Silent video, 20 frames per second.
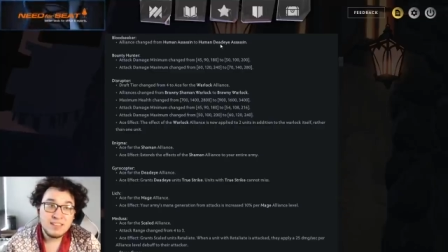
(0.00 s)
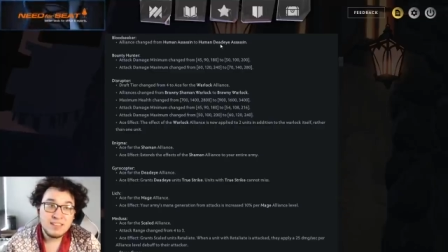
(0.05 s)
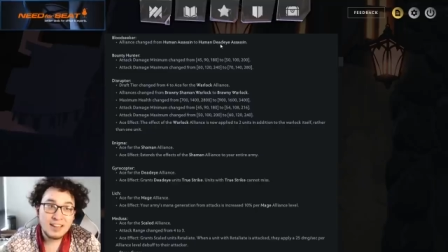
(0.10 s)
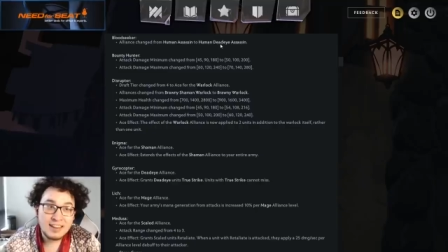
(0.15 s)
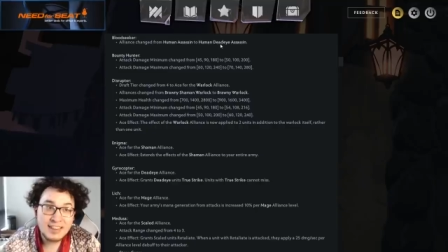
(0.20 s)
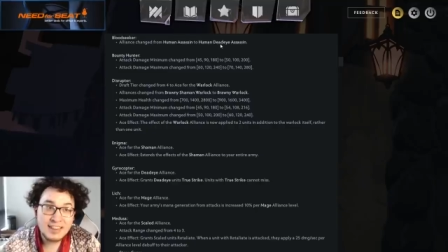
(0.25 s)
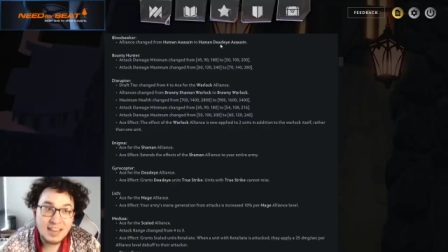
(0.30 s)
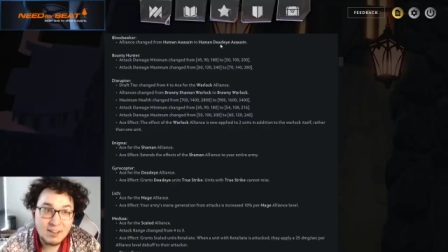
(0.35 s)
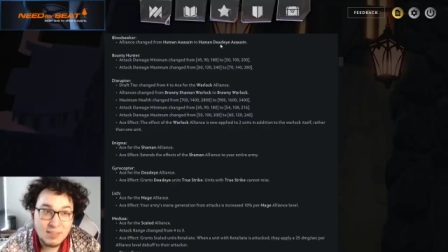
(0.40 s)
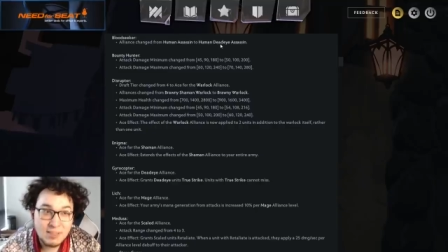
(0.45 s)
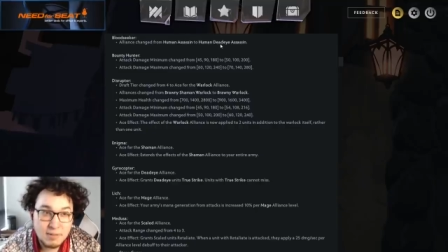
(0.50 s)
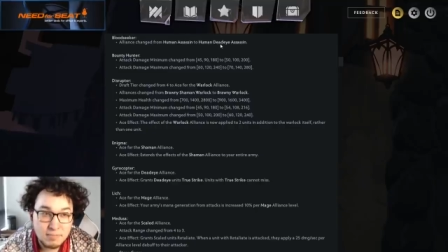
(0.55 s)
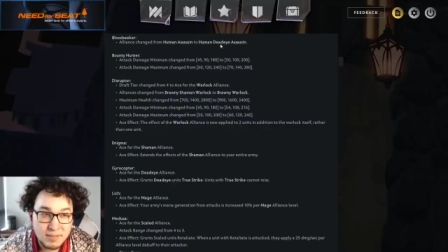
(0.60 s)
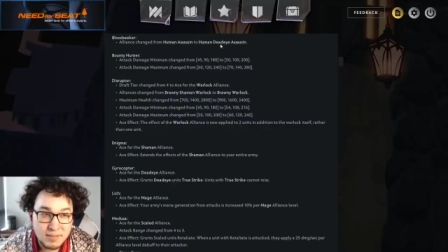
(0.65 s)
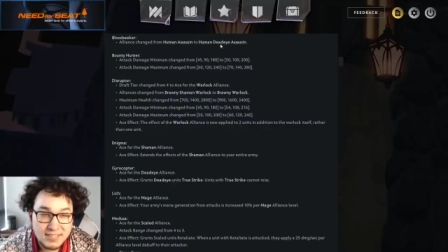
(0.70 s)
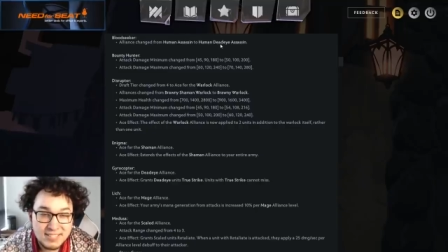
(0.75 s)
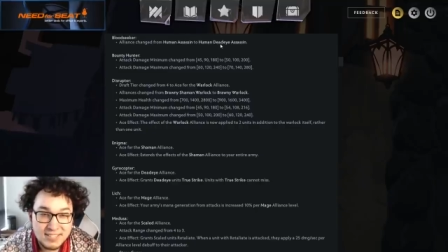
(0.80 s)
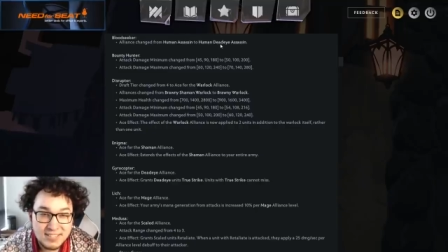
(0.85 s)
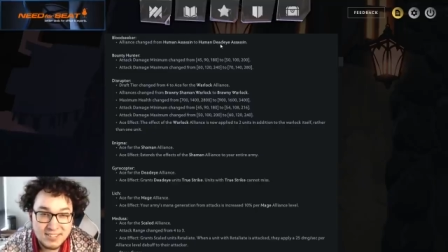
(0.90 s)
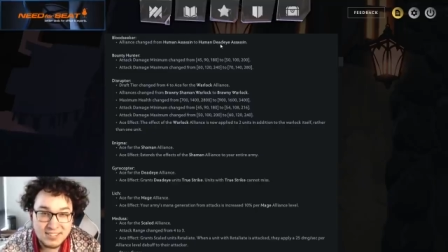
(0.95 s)
And now that
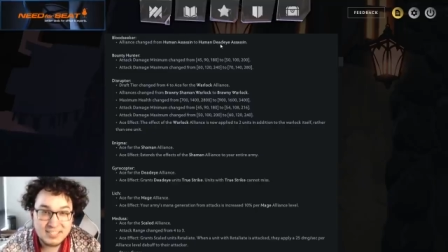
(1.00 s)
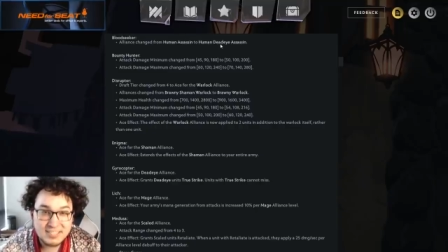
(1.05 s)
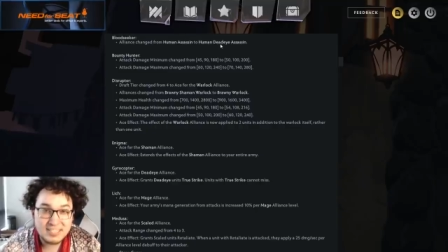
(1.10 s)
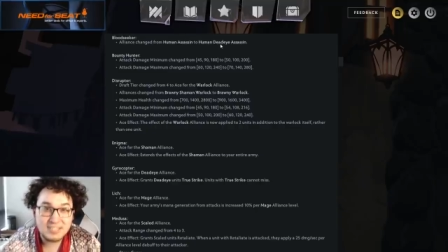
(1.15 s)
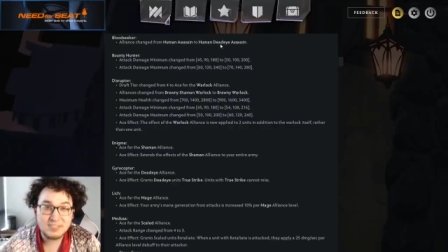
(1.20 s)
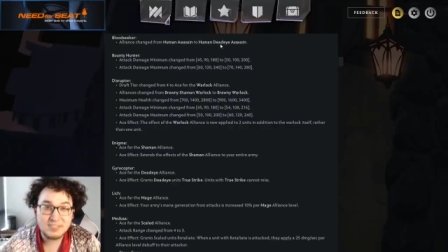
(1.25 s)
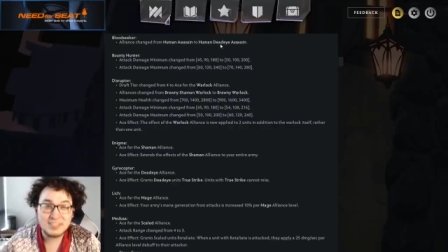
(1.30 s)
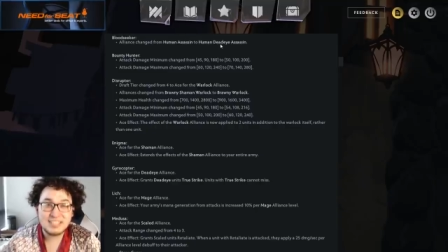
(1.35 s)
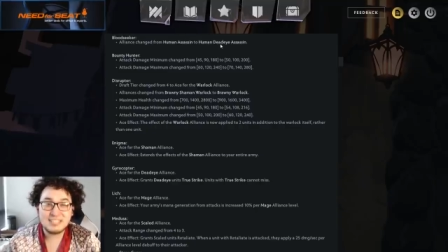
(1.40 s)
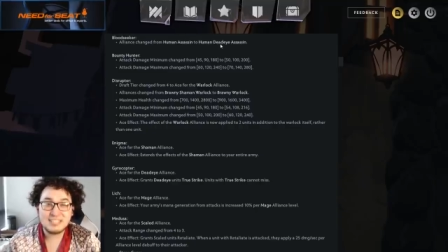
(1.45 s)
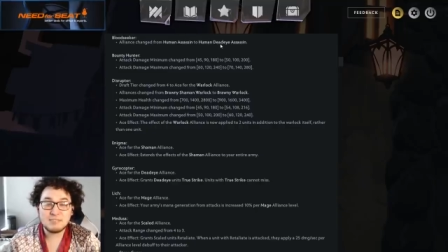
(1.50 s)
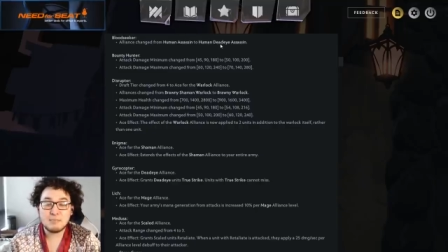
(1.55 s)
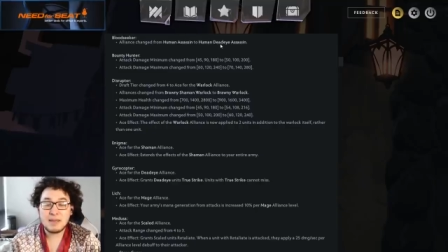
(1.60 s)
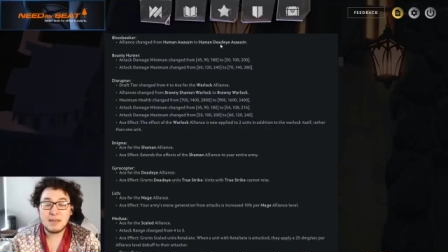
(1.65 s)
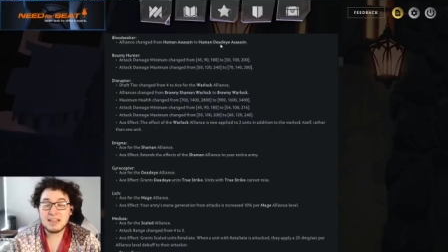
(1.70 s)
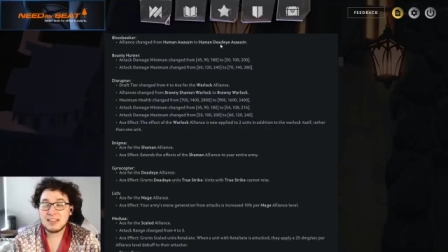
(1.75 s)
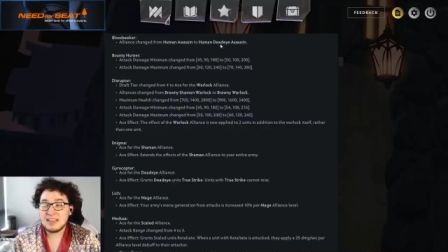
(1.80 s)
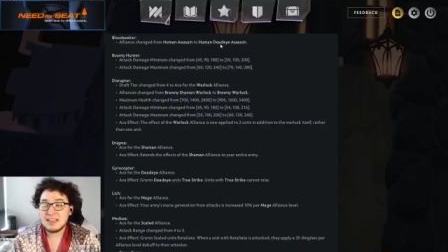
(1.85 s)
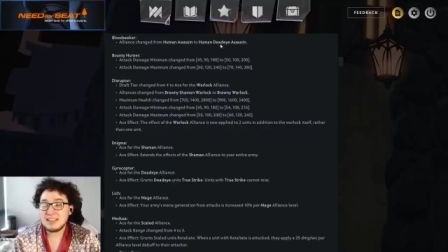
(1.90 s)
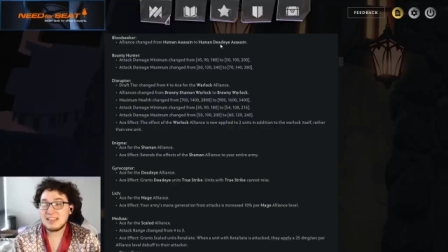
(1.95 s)
Bloodseeker is here and he's
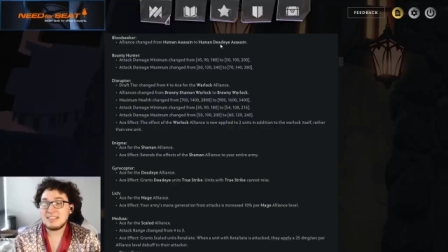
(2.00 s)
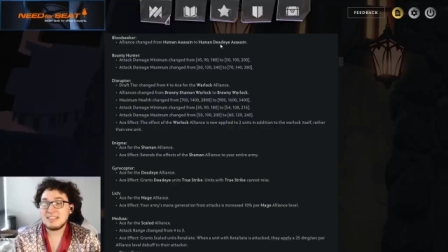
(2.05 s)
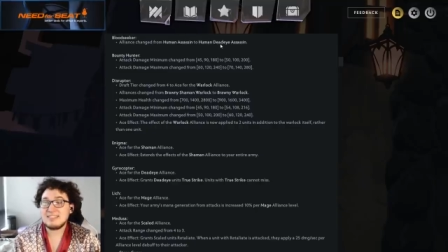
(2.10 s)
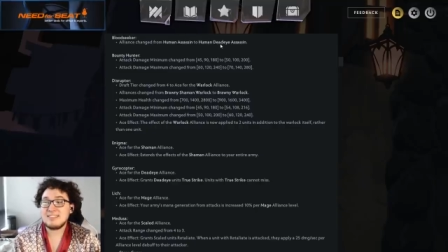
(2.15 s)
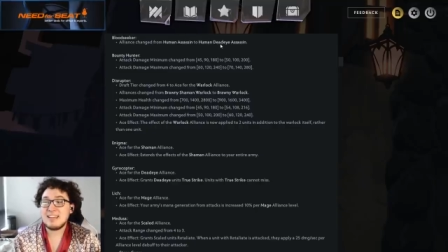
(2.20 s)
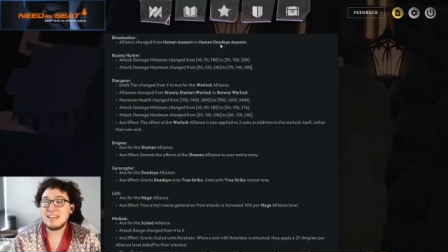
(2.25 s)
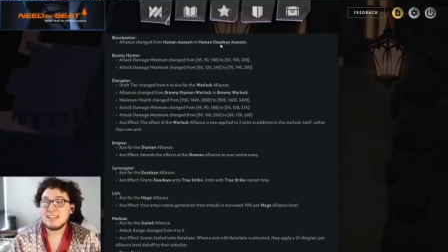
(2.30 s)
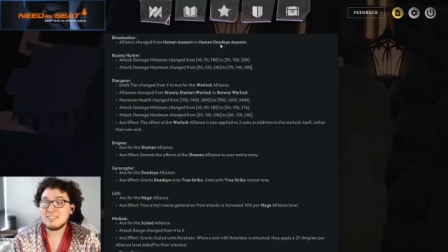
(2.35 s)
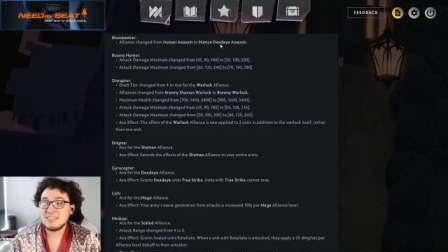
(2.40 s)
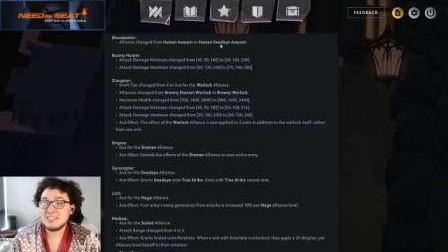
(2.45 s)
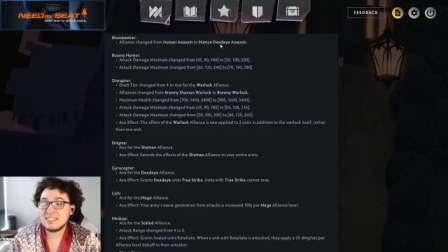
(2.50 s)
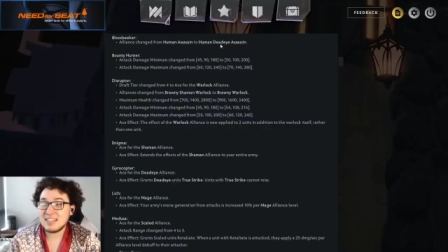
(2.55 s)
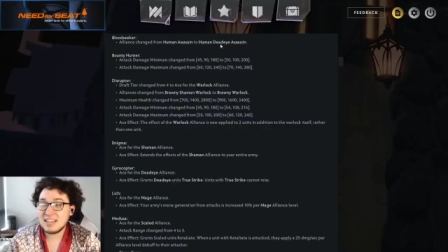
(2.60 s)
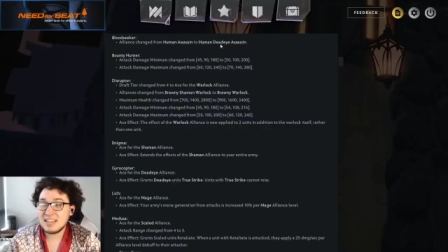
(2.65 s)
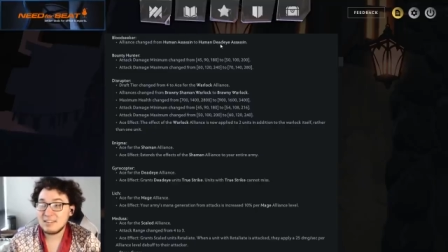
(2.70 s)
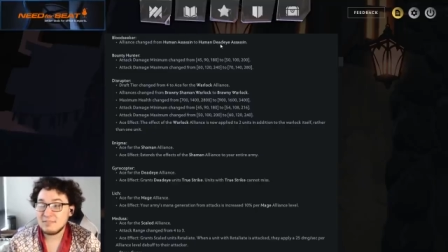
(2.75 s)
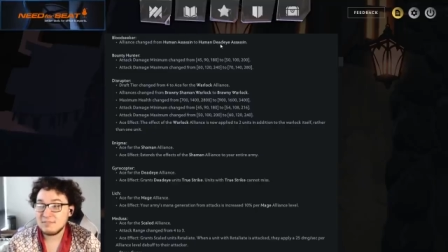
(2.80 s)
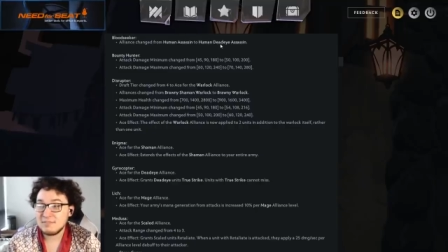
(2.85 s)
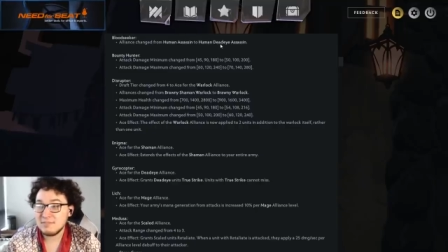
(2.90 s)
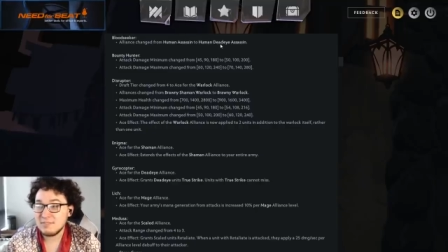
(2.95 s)
melee, that's actually
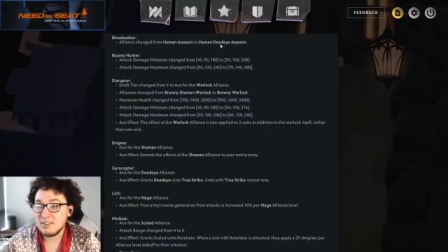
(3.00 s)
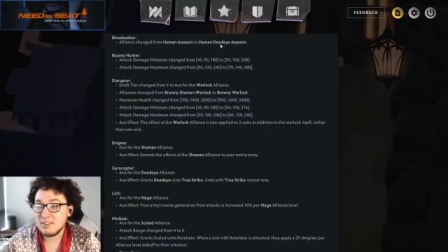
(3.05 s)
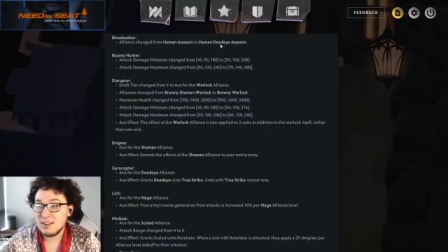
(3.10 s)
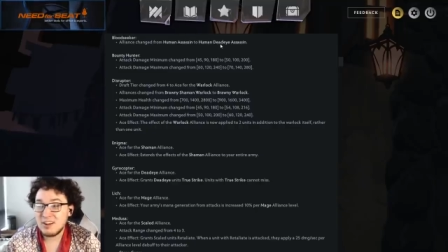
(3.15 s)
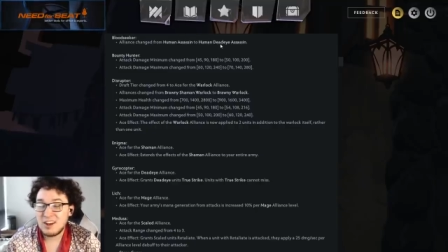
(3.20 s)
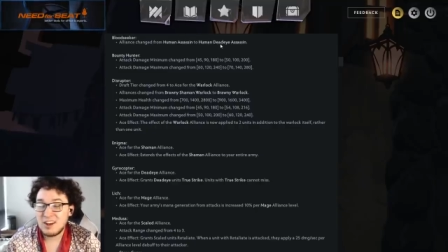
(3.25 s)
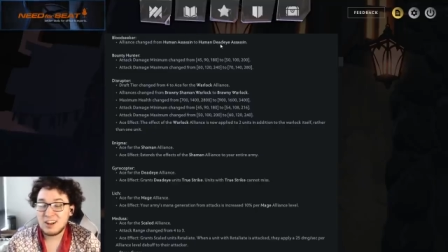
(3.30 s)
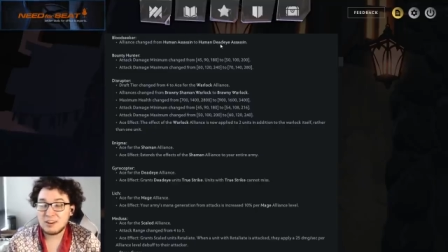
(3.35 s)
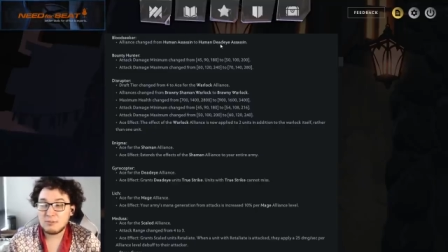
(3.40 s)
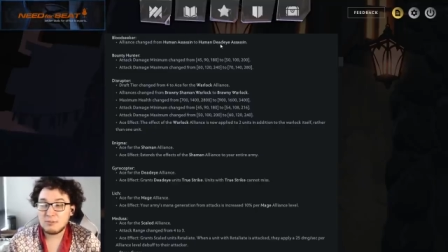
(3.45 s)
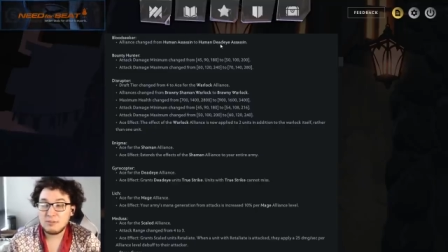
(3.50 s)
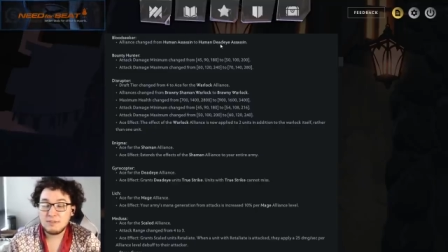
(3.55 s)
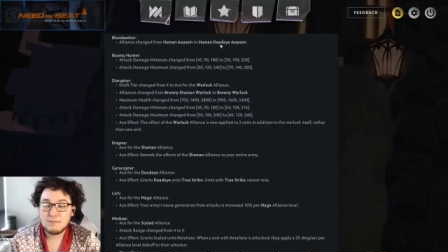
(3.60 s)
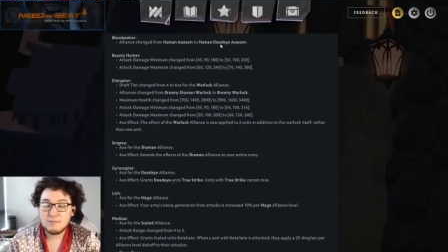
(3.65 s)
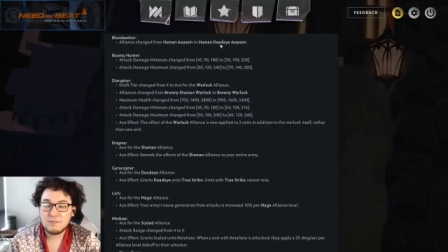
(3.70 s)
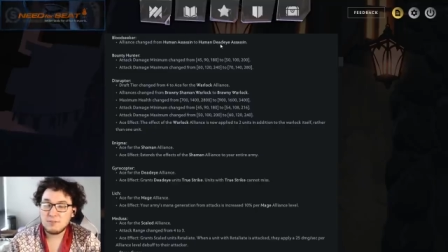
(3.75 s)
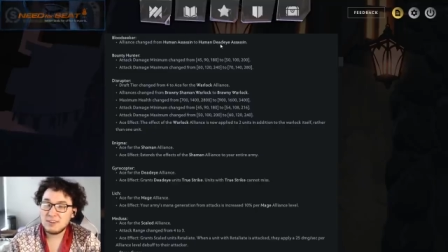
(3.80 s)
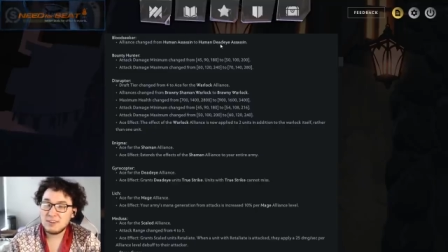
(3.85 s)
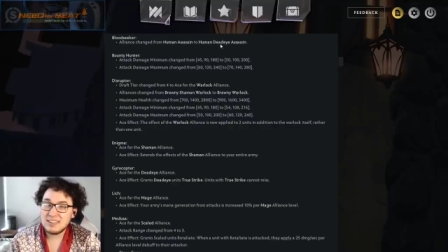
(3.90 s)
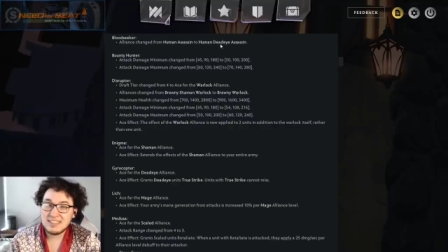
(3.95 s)
kind of awkward
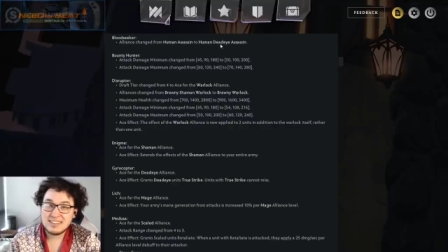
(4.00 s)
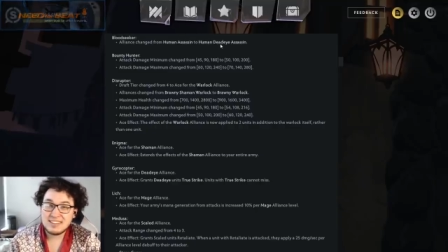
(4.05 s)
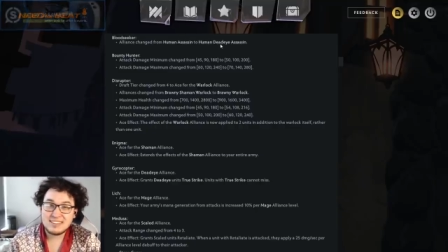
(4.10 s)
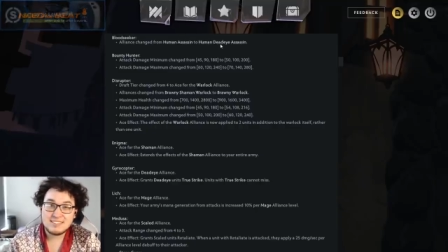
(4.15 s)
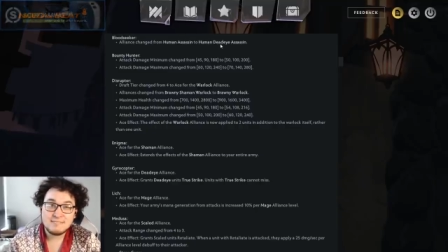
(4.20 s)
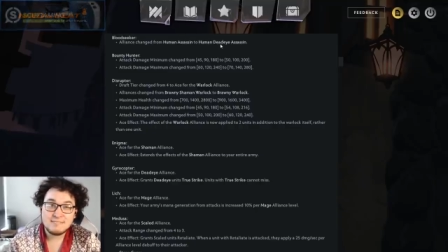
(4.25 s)
for it,